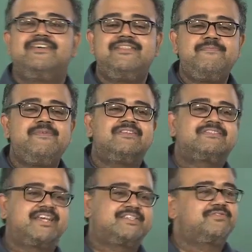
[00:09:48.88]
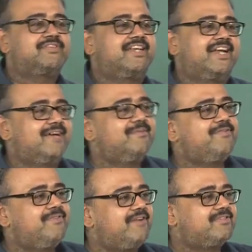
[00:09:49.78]
Depends on the size of the data. I mean,
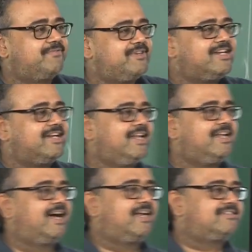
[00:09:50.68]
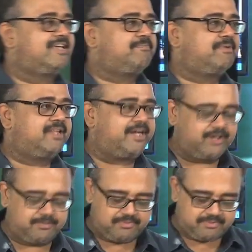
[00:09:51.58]
if you have a sufficiently large sample that
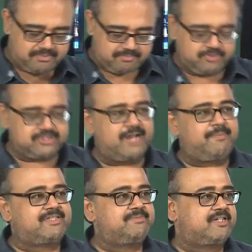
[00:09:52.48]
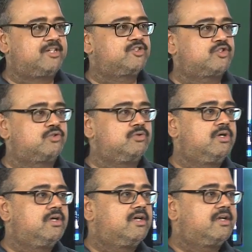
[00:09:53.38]
your bootstrap assumption is true,
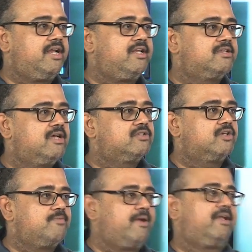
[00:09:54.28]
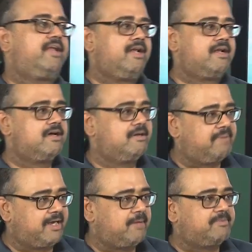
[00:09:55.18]
right? So you might get a
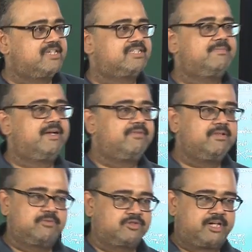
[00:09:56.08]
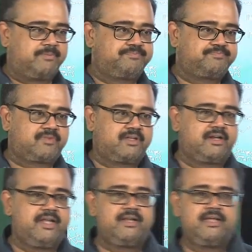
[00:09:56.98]
better estimate with bootstrap,
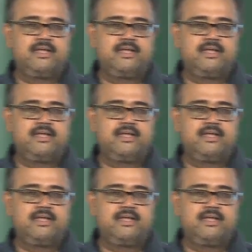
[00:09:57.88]
right?